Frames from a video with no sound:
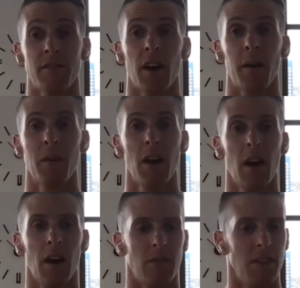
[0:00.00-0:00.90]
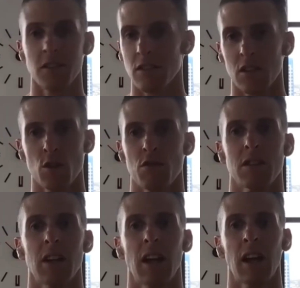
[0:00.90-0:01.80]
from, this is
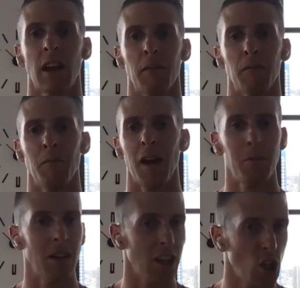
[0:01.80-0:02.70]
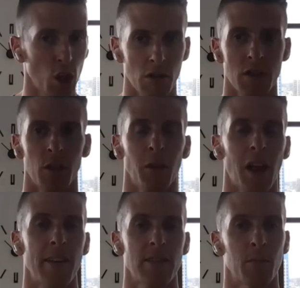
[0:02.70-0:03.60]
interesting, maybe in a year or two, we'll
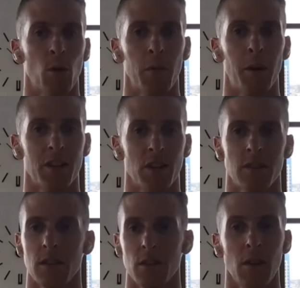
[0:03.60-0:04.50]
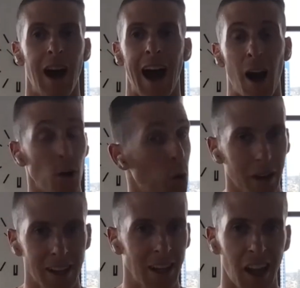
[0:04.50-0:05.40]
have some more budget, to how
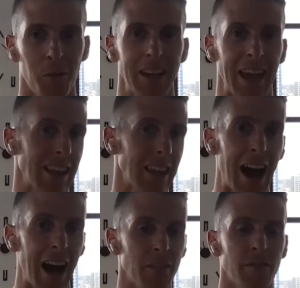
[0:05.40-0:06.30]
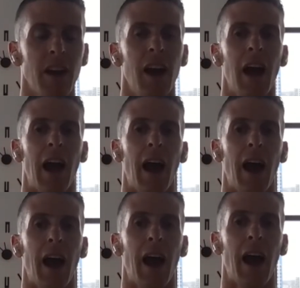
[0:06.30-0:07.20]
quickly can we get
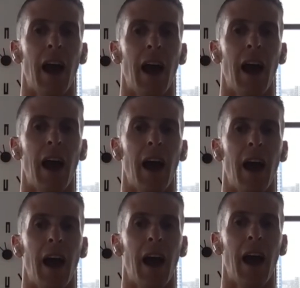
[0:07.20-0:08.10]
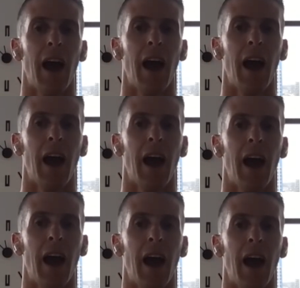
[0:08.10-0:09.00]
live? And at that point, it was
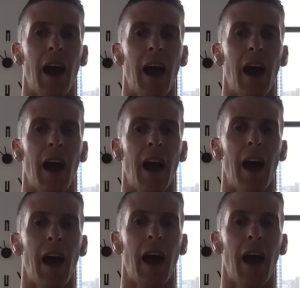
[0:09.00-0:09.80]
about survival.